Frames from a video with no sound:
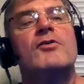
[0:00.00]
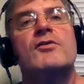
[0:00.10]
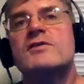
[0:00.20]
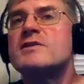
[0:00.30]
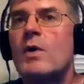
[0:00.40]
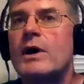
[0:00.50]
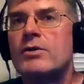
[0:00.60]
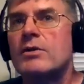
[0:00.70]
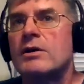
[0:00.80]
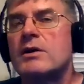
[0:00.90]
So this is
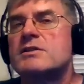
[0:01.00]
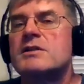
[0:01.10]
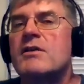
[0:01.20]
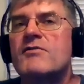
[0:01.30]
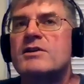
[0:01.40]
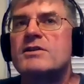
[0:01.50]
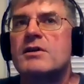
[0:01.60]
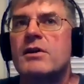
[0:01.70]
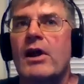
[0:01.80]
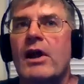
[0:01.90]
quite good because none of this